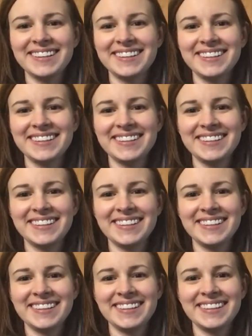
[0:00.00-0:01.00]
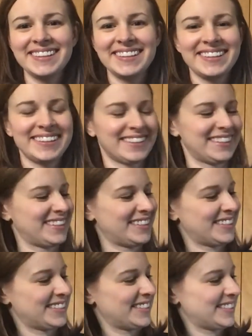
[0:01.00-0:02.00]

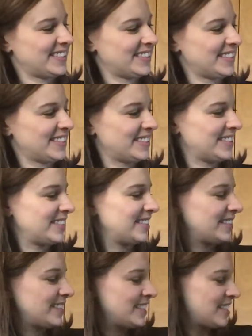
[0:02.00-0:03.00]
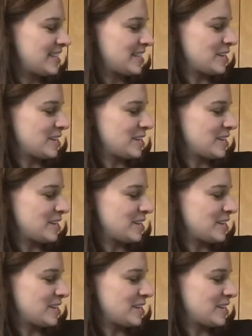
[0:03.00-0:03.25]
[no speech]